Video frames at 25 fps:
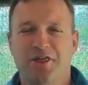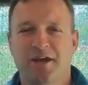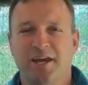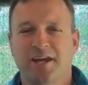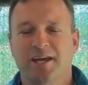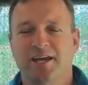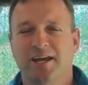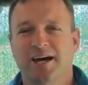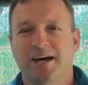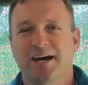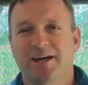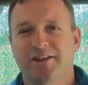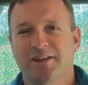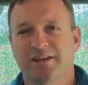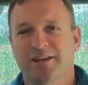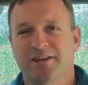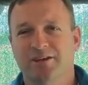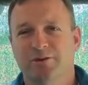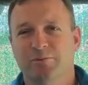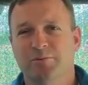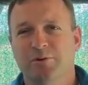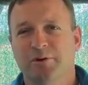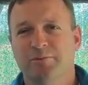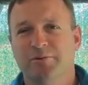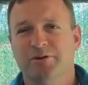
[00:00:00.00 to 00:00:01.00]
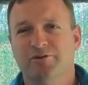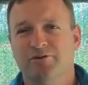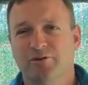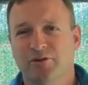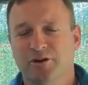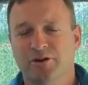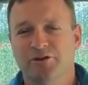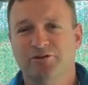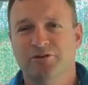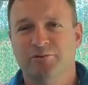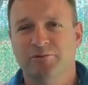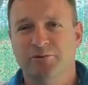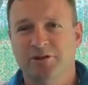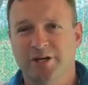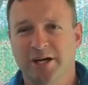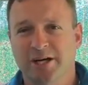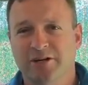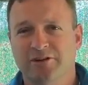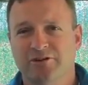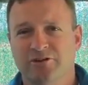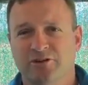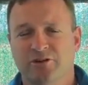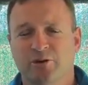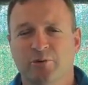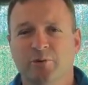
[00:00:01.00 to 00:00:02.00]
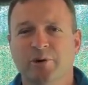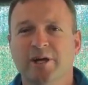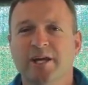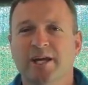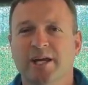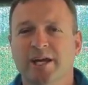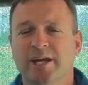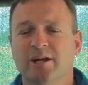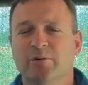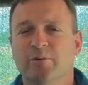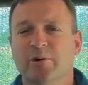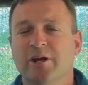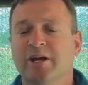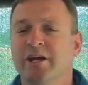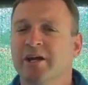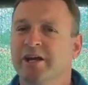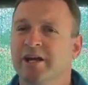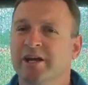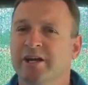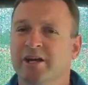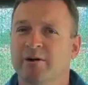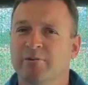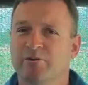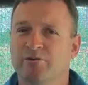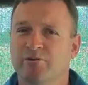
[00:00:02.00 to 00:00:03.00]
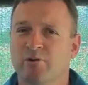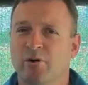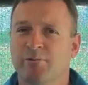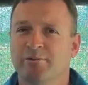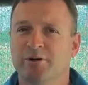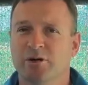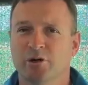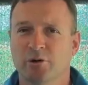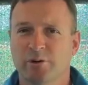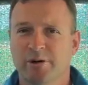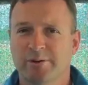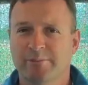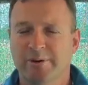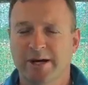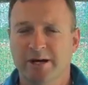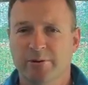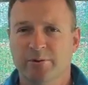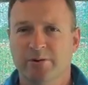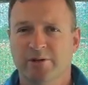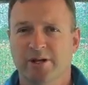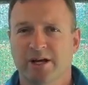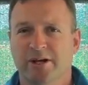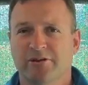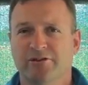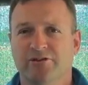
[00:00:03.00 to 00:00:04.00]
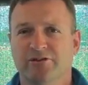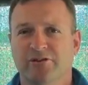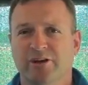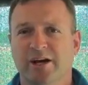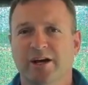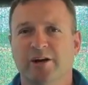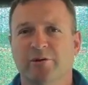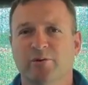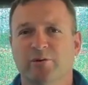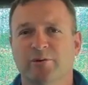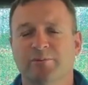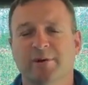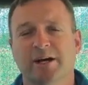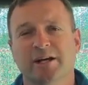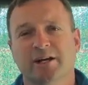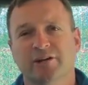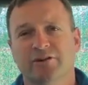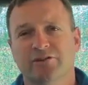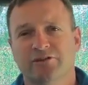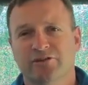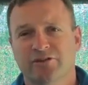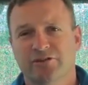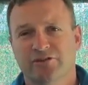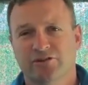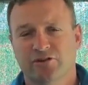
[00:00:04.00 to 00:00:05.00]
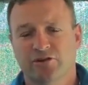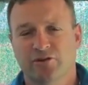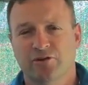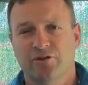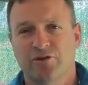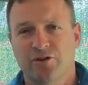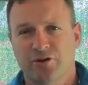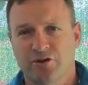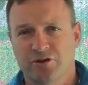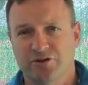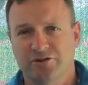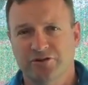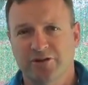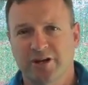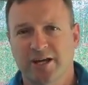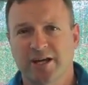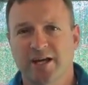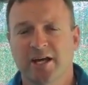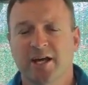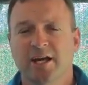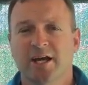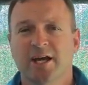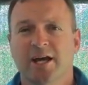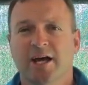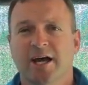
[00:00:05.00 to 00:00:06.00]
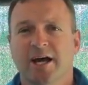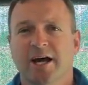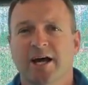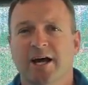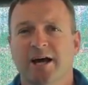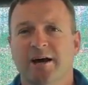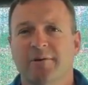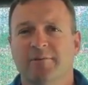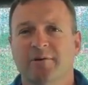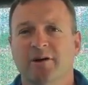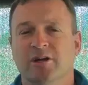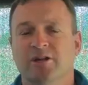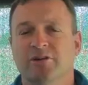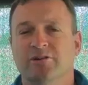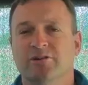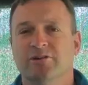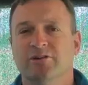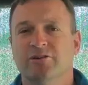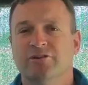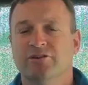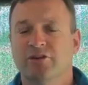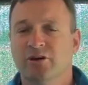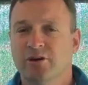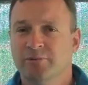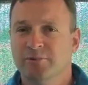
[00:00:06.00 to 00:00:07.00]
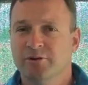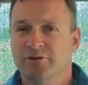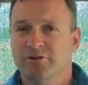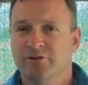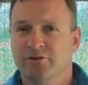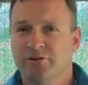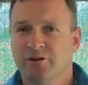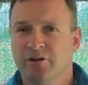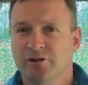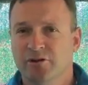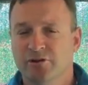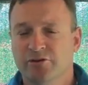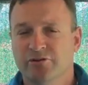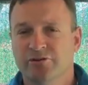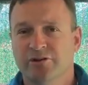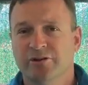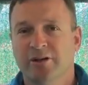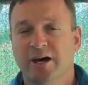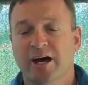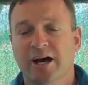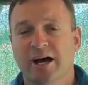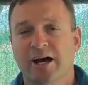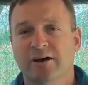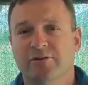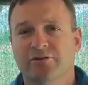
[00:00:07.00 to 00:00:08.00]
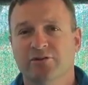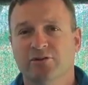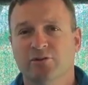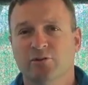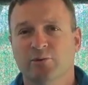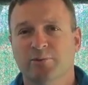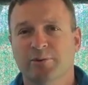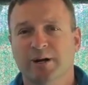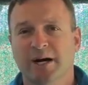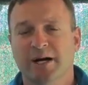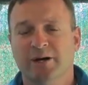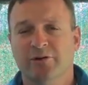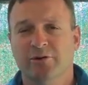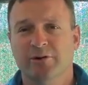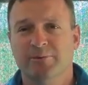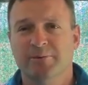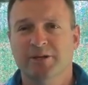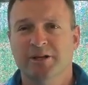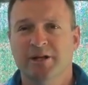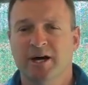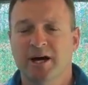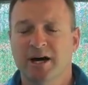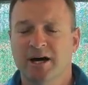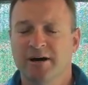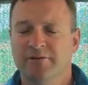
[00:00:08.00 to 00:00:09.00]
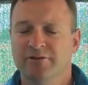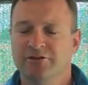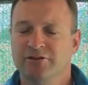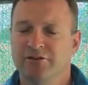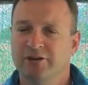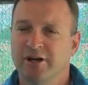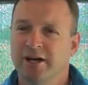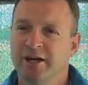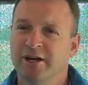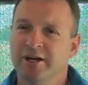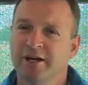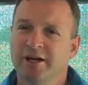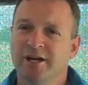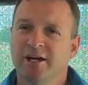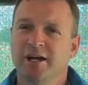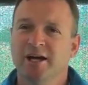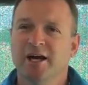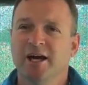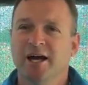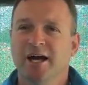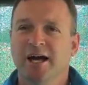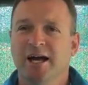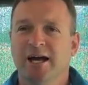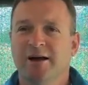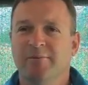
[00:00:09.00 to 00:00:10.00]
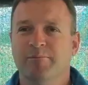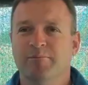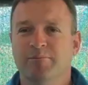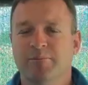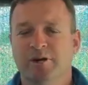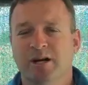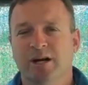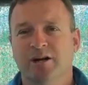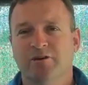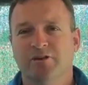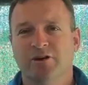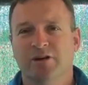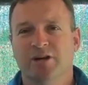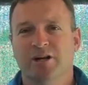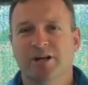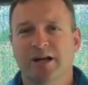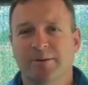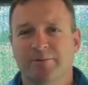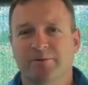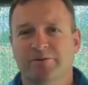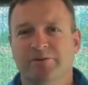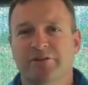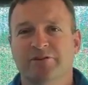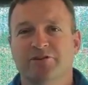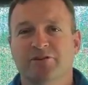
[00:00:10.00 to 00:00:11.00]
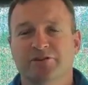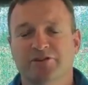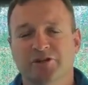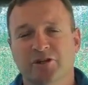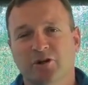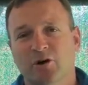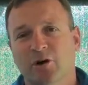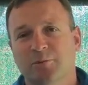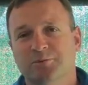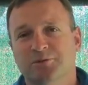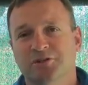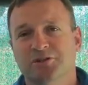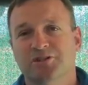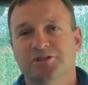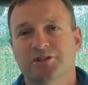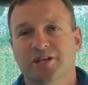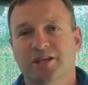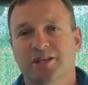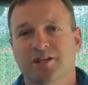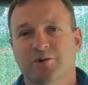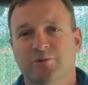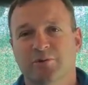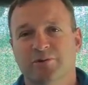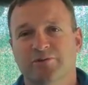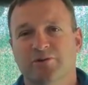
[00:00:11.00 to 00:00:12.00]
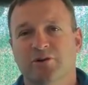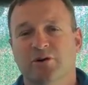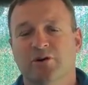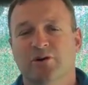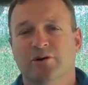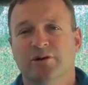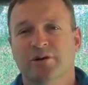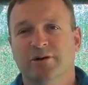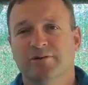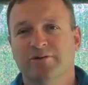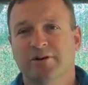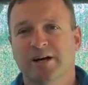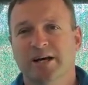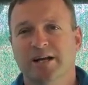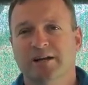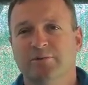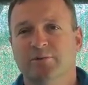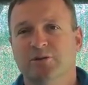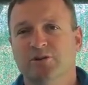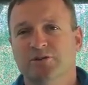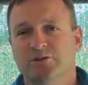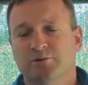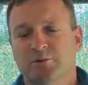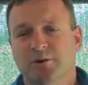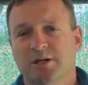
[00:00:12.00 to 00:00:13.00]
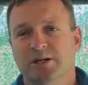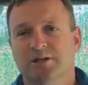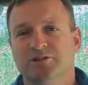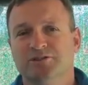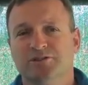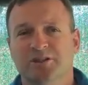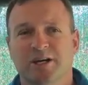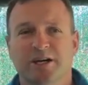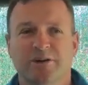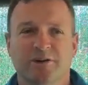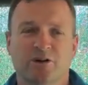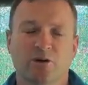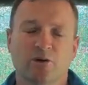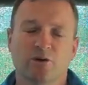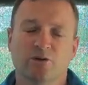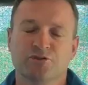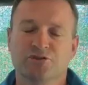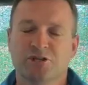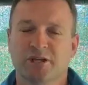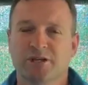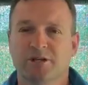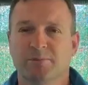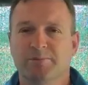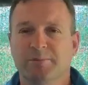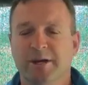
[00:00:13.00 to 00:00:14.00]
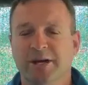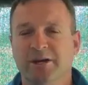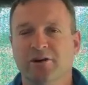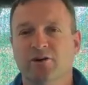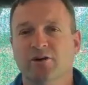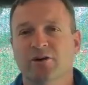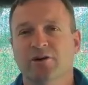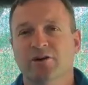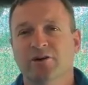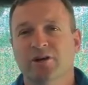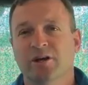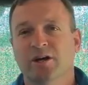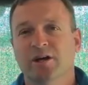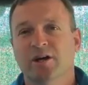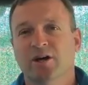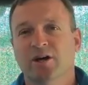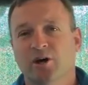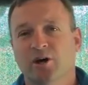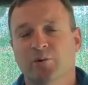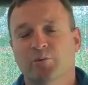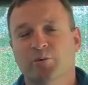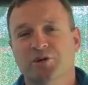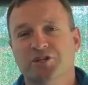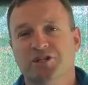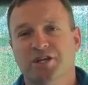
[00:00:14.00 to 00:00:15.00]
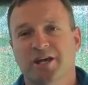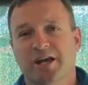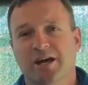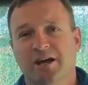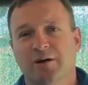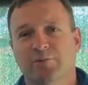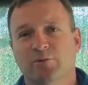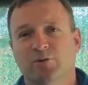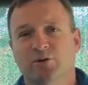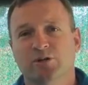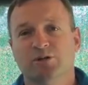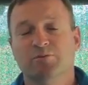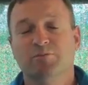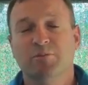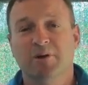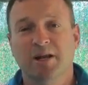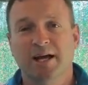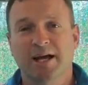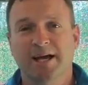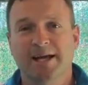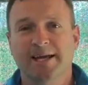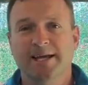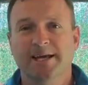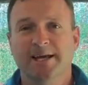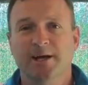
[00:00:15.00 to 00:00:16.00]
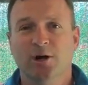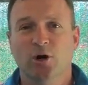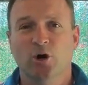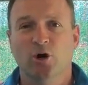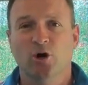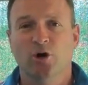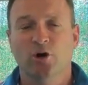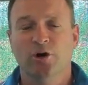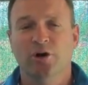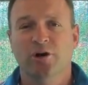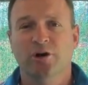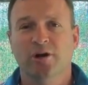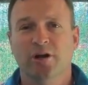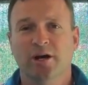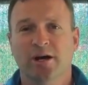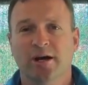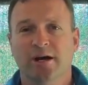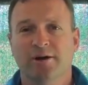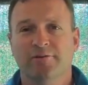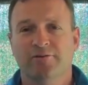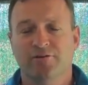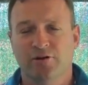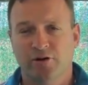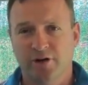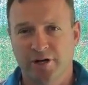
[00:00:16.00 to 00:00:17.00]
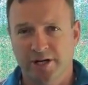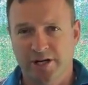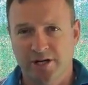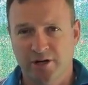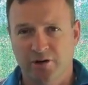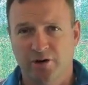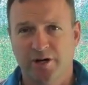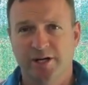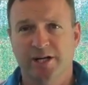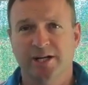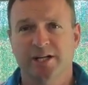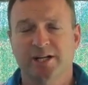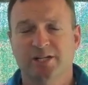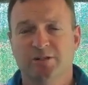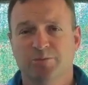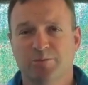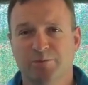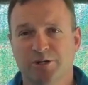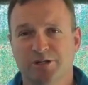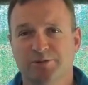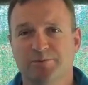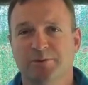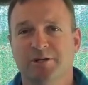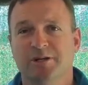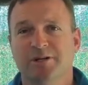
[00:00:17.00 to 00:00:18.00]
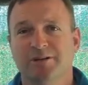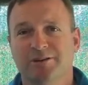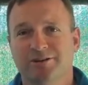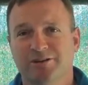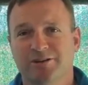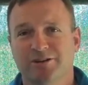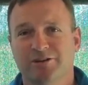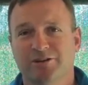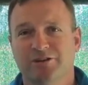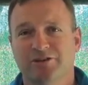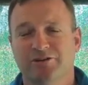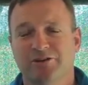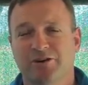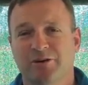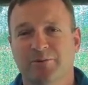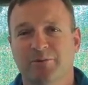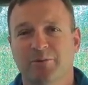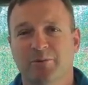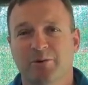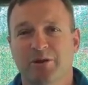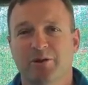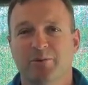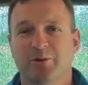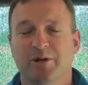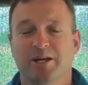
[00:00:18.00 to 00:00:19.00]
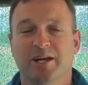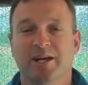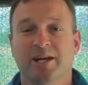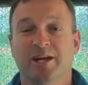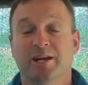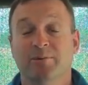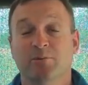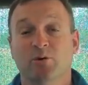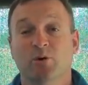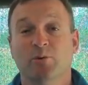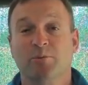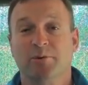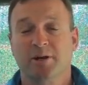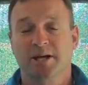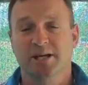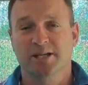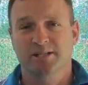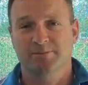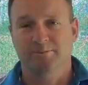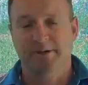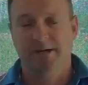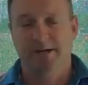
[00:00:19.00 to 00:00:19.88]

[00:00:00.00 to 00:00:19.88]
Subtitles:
think you'll probably find some changes on the weekend. We're going to end up with Robert Louis back with us, so we'll make a decision on Thursday and determines who's in the halves, who will partner him in the halves. So, you know, I've got a couple of interesting options there that we've got available as well. So it'll also depend on which Cowboys play on Friday night against Brisbane to determine whether we get any more players